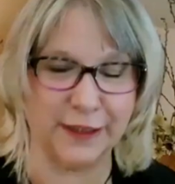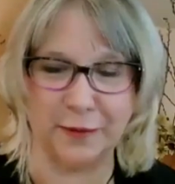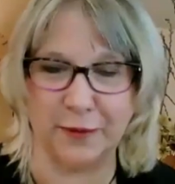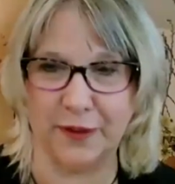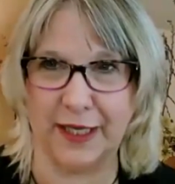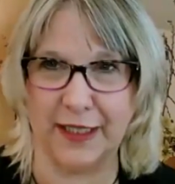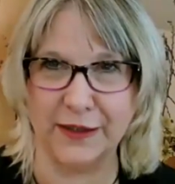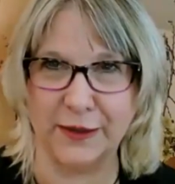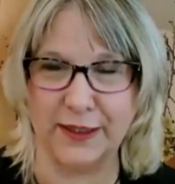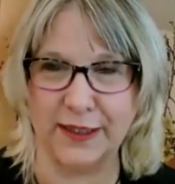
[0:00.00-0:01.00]
communicating.
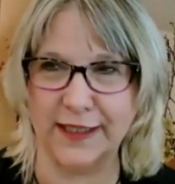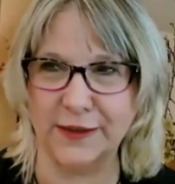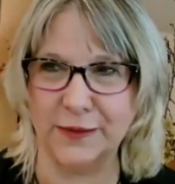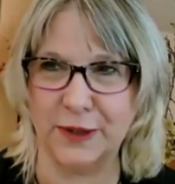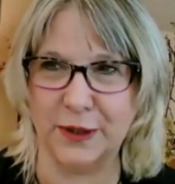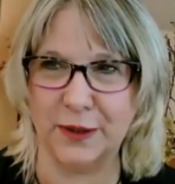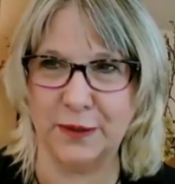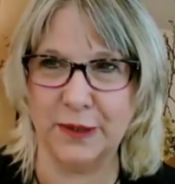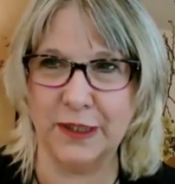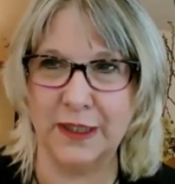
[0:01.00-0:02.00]
So I liked when
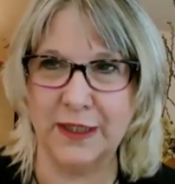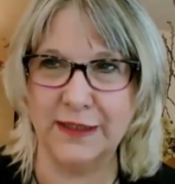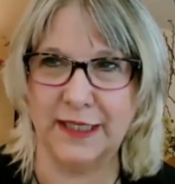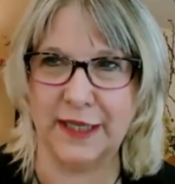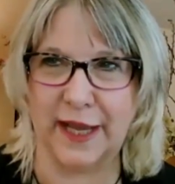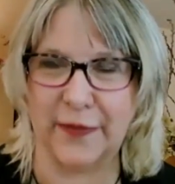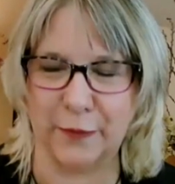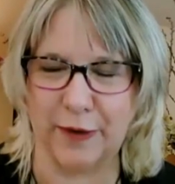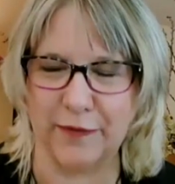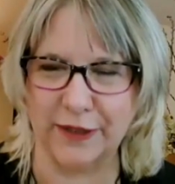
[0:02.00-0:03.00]
you said you had the
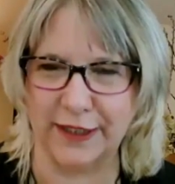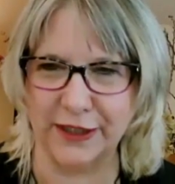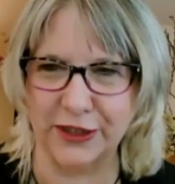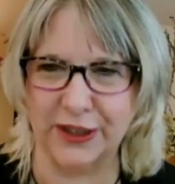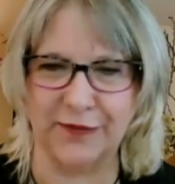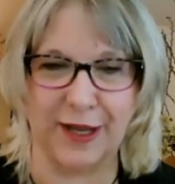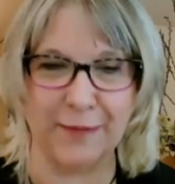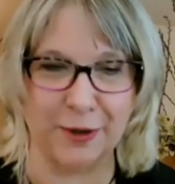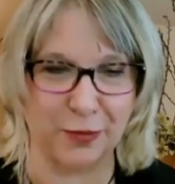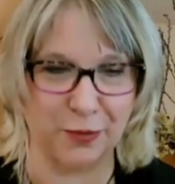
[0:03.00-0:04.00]
revelation of it. I'm
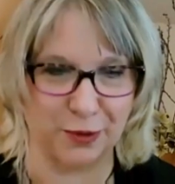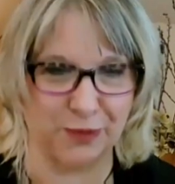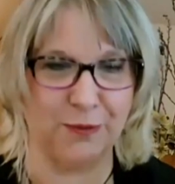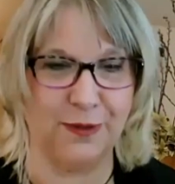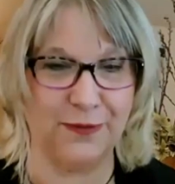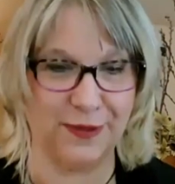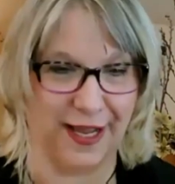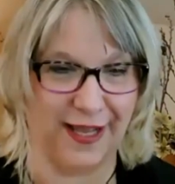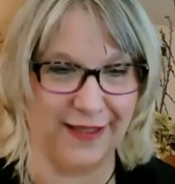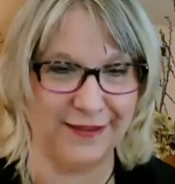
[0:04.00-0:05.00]
going to work with
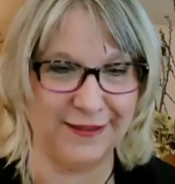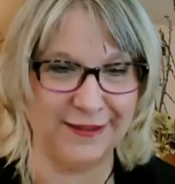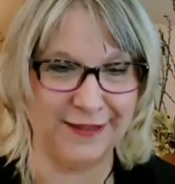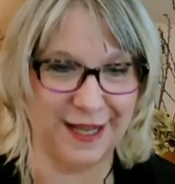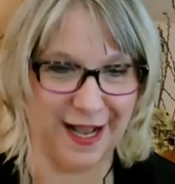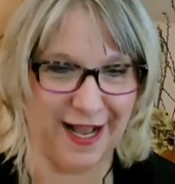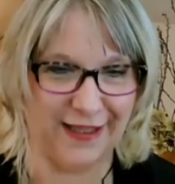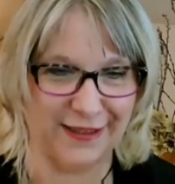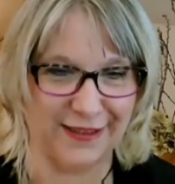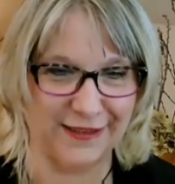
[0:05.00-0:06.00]
Dad
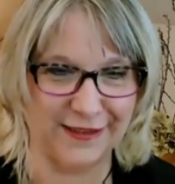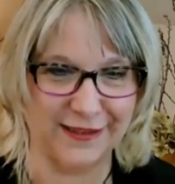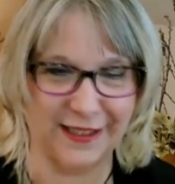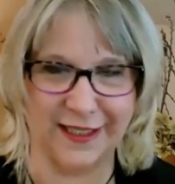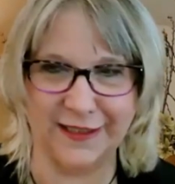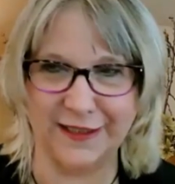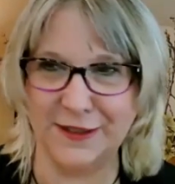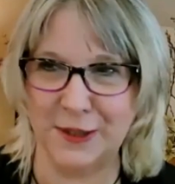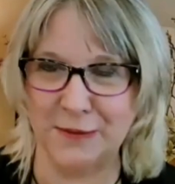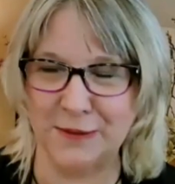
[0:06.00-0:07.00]
on this. And
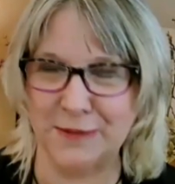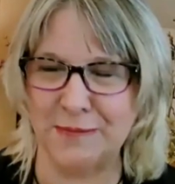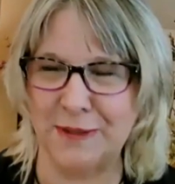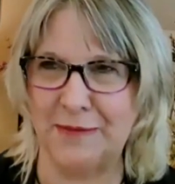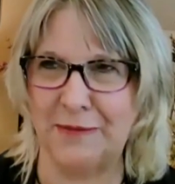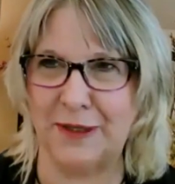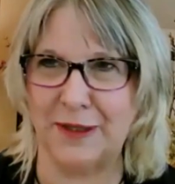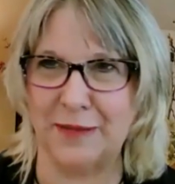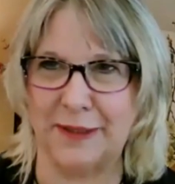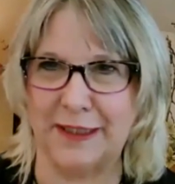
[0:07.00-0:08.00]
so to me, one of
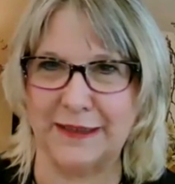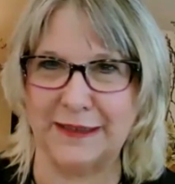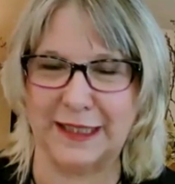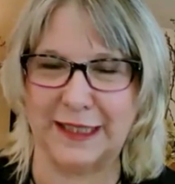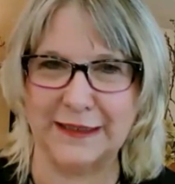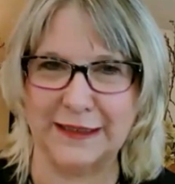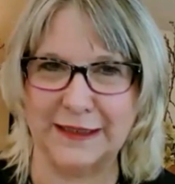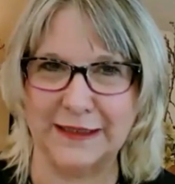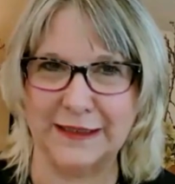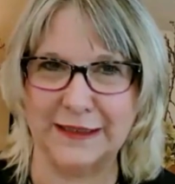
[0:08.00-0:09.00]
the biggest
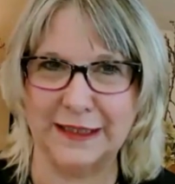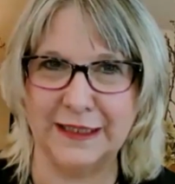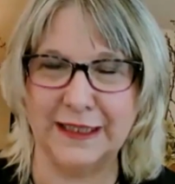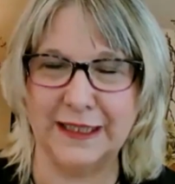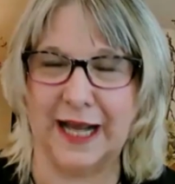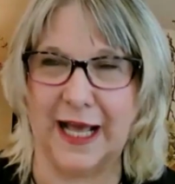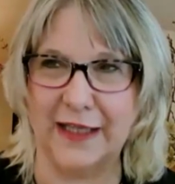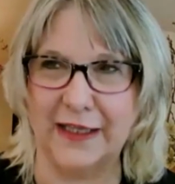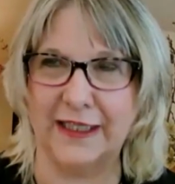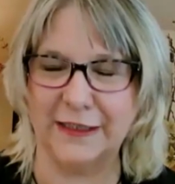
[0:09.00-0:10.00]
lessons
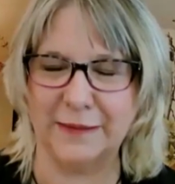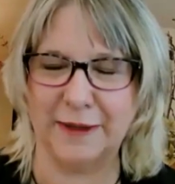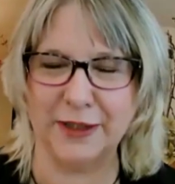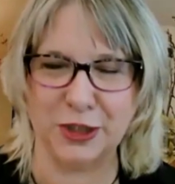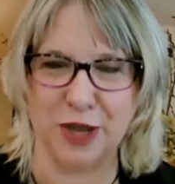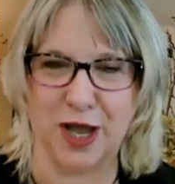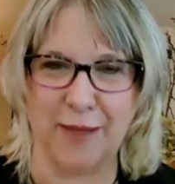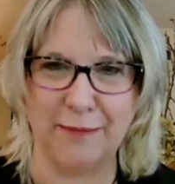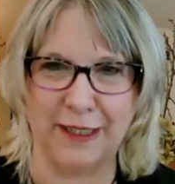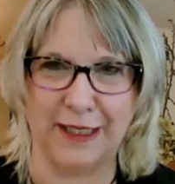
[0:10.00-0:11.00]
that dementia taught
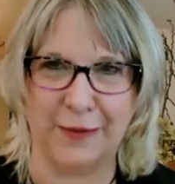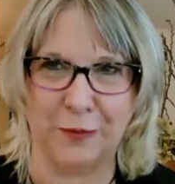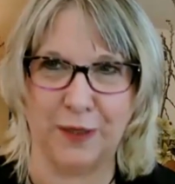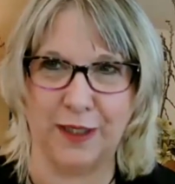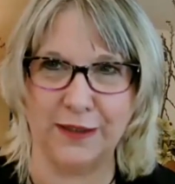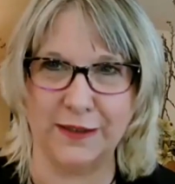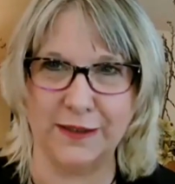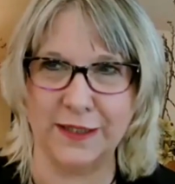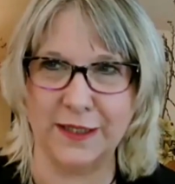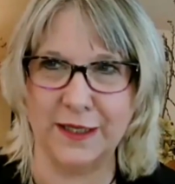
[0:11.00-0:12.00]
me was
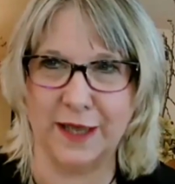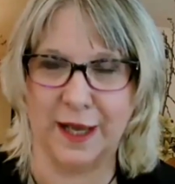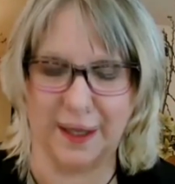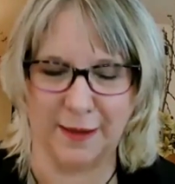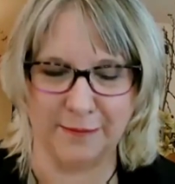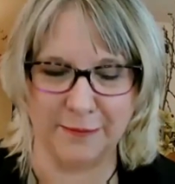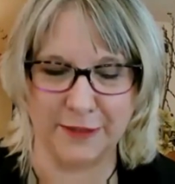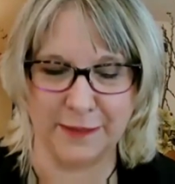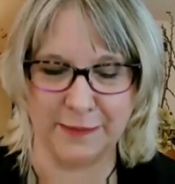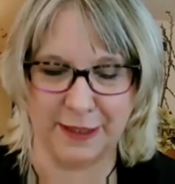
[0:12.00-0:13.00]

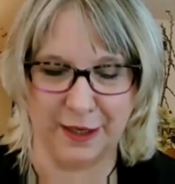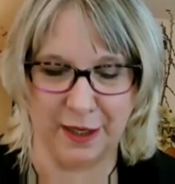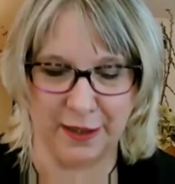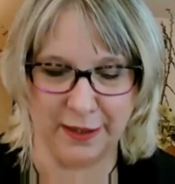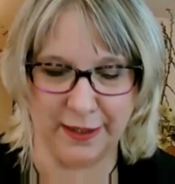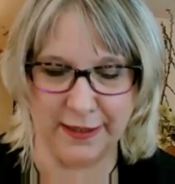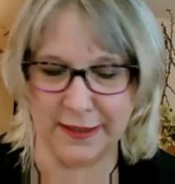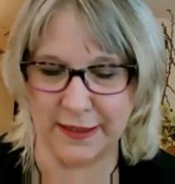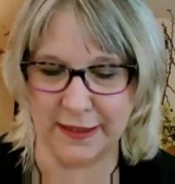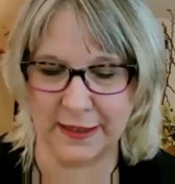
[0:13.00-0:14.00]
to be
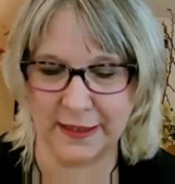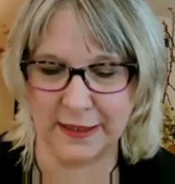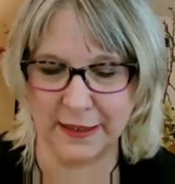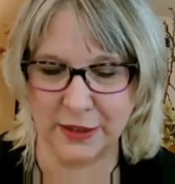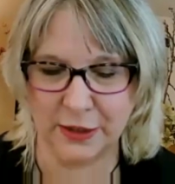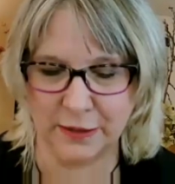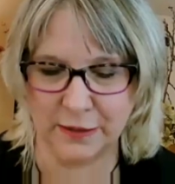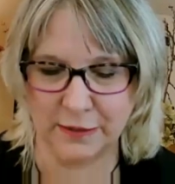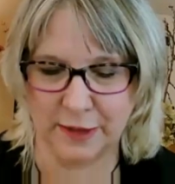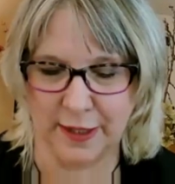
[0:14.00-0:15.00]
authentic,
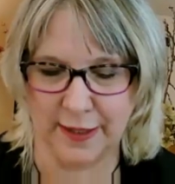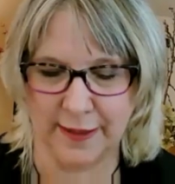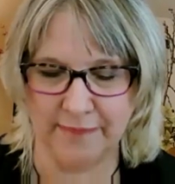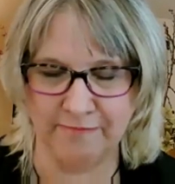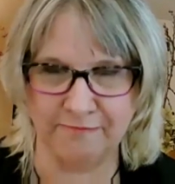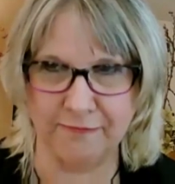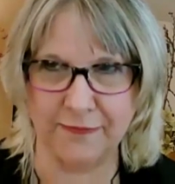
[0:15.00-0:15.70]
to